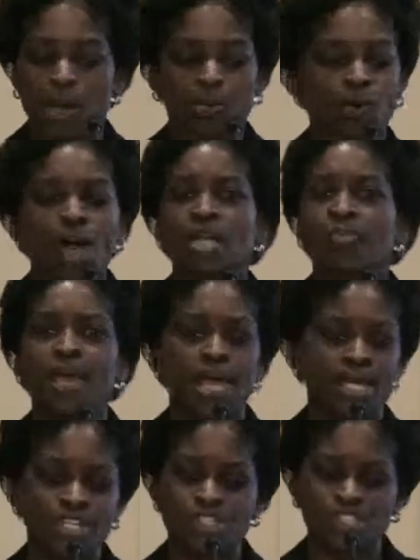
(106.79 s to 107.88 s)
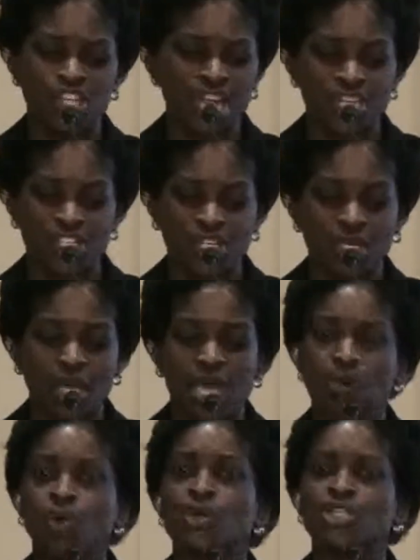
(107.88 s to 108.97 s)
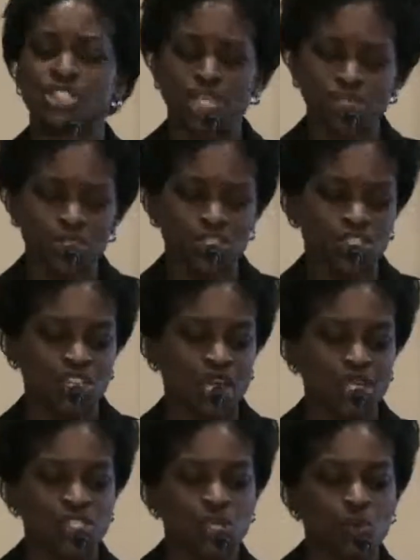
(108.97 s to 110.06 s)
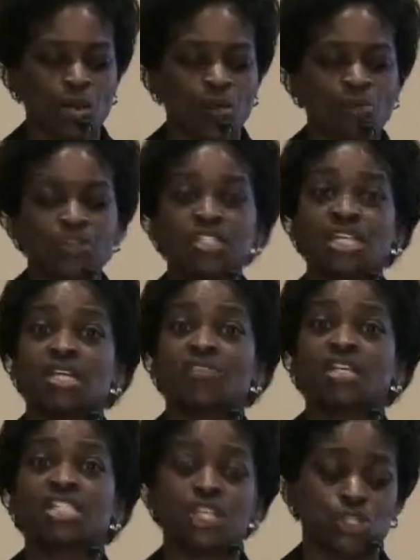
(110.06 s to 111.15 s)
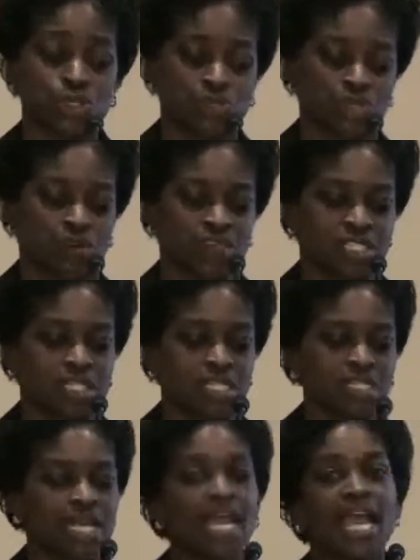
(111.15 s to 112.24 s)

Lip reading: Broadband is changing and will continue to change the way we receive essential services